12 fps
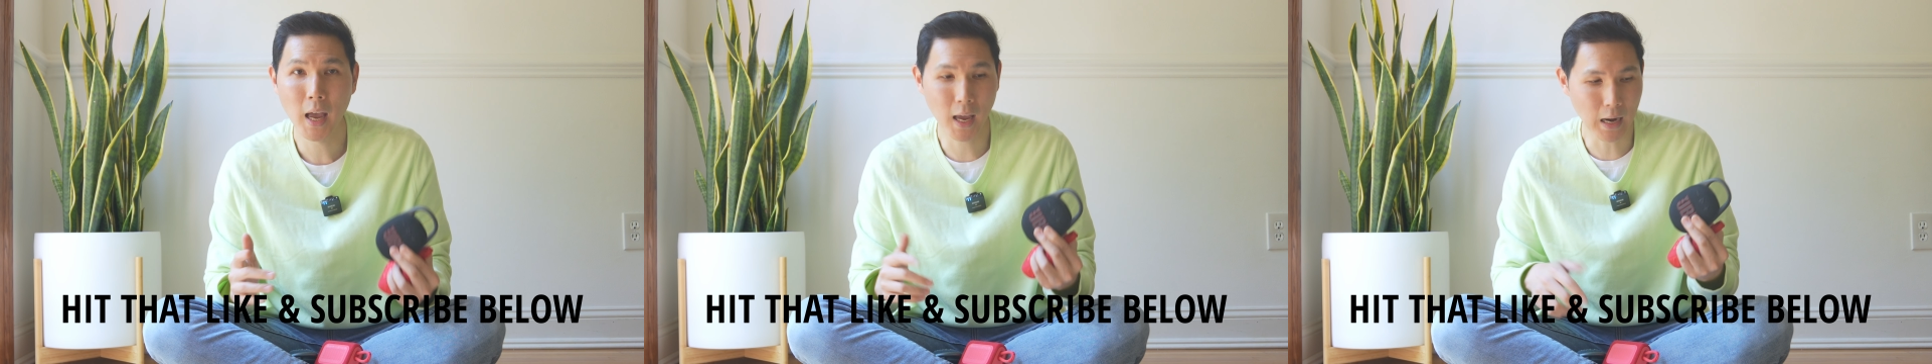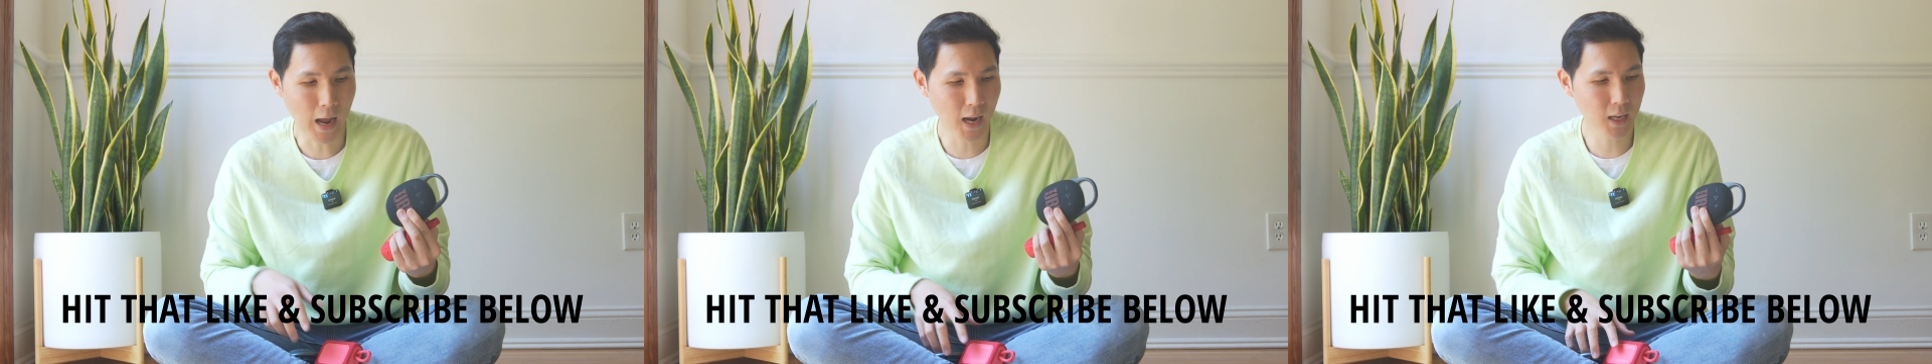
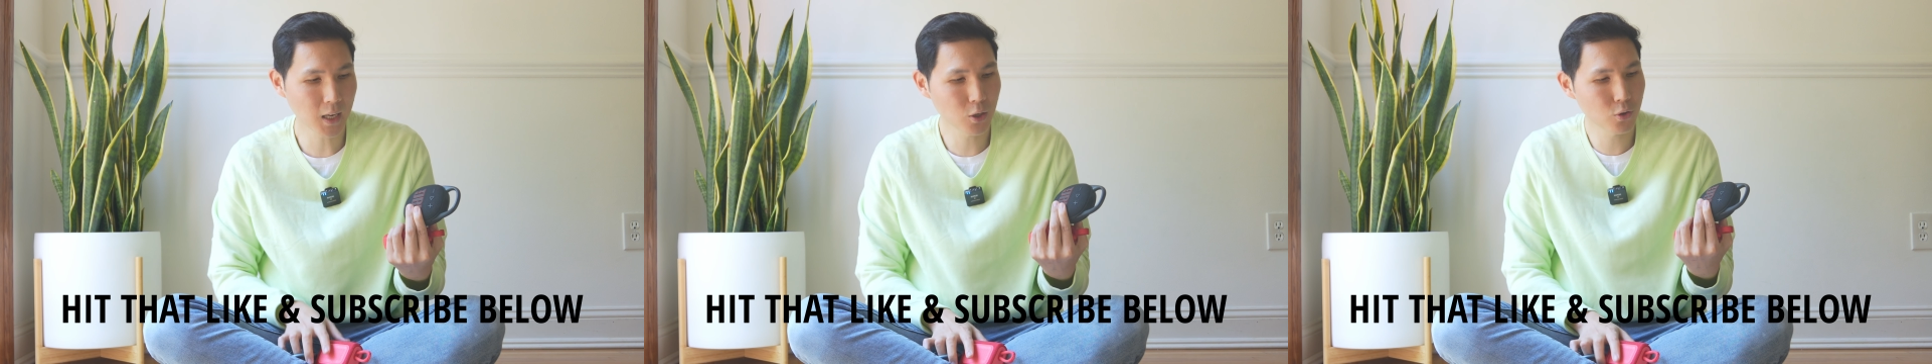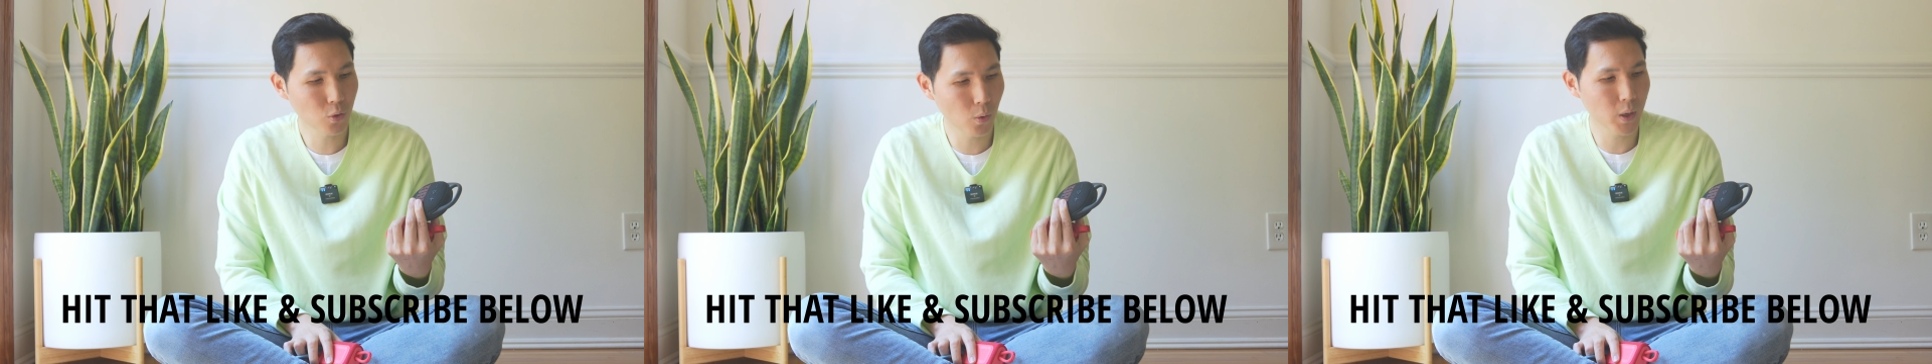And I
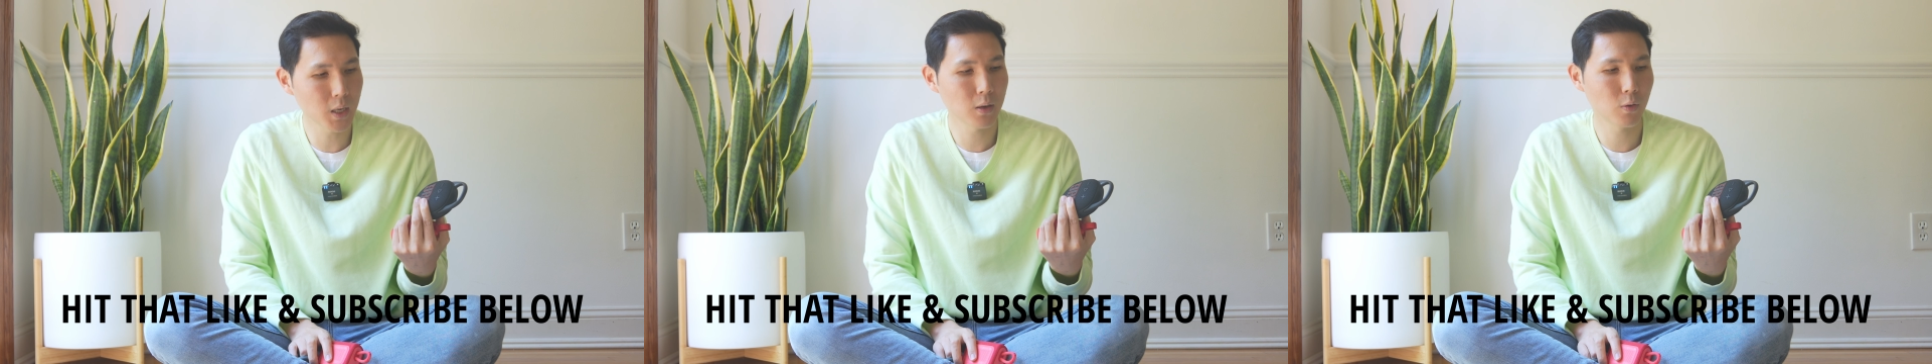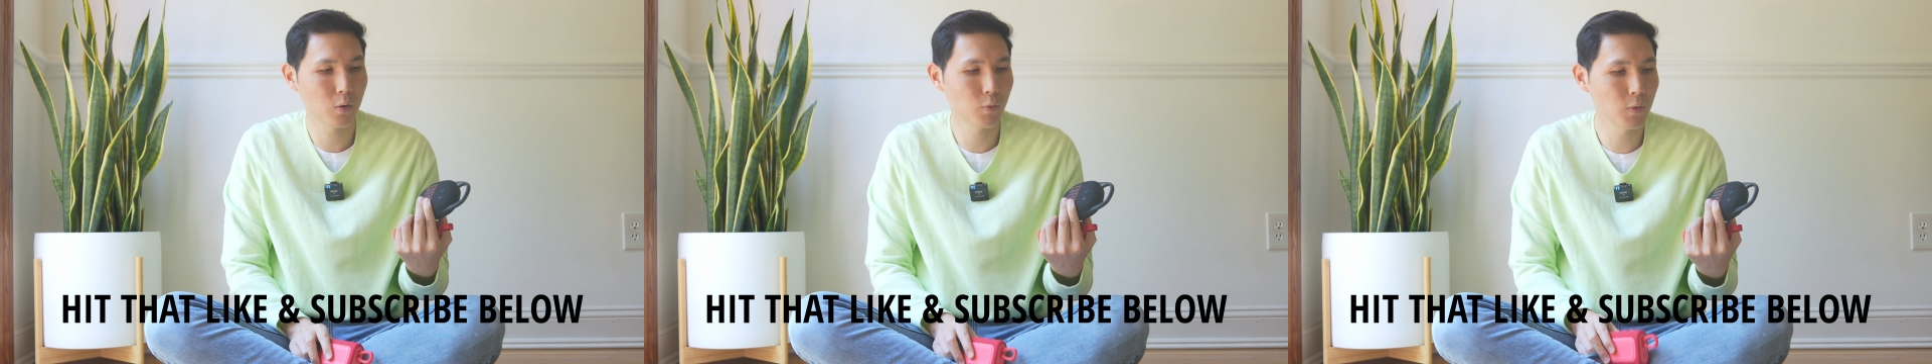enjoy
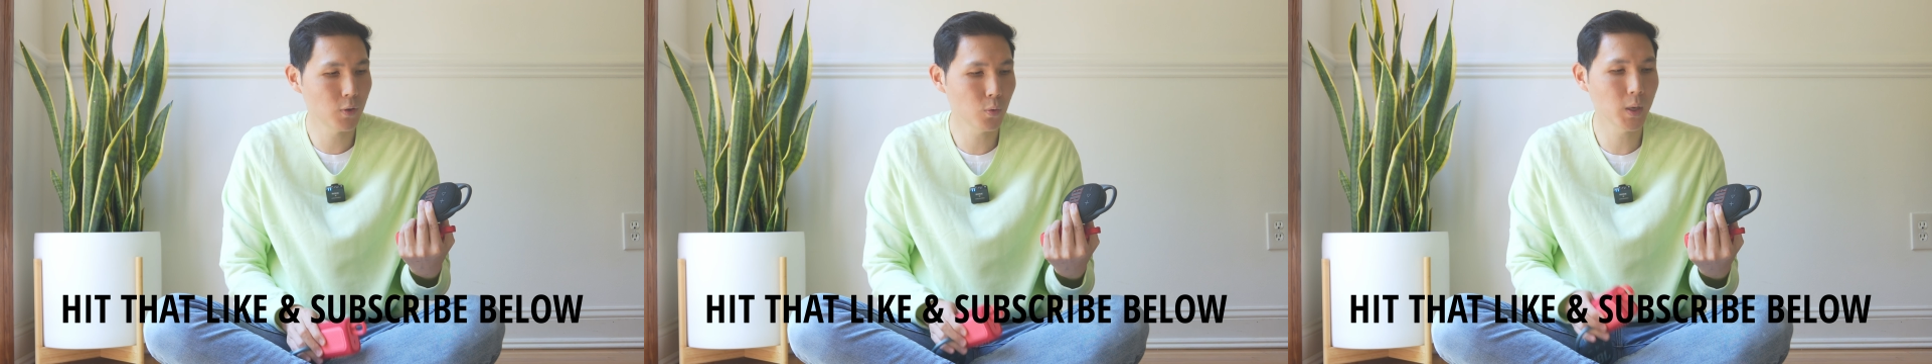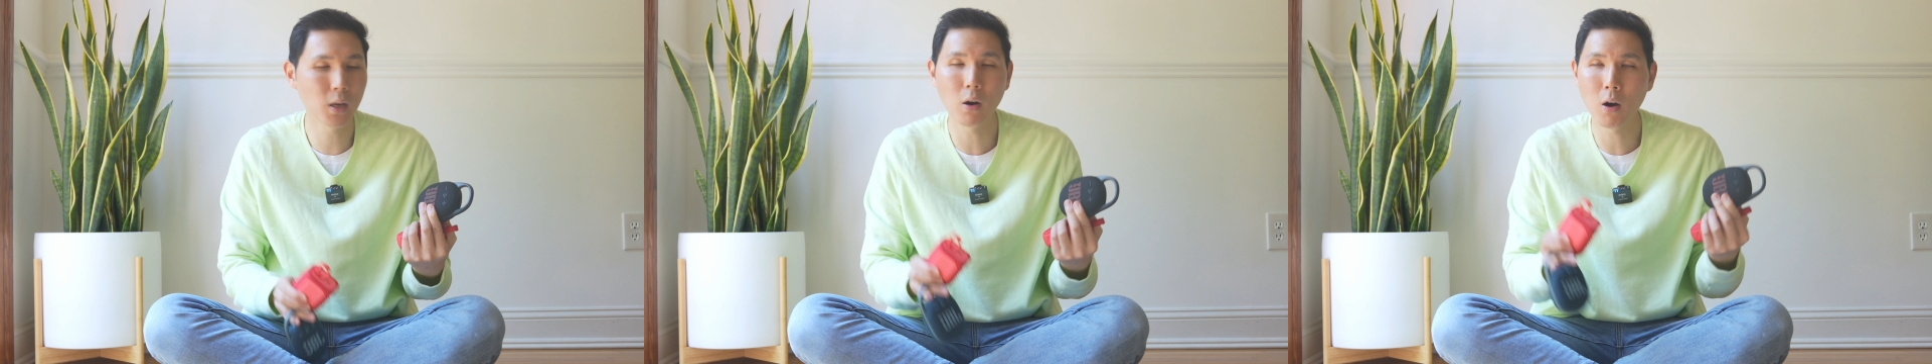reviewing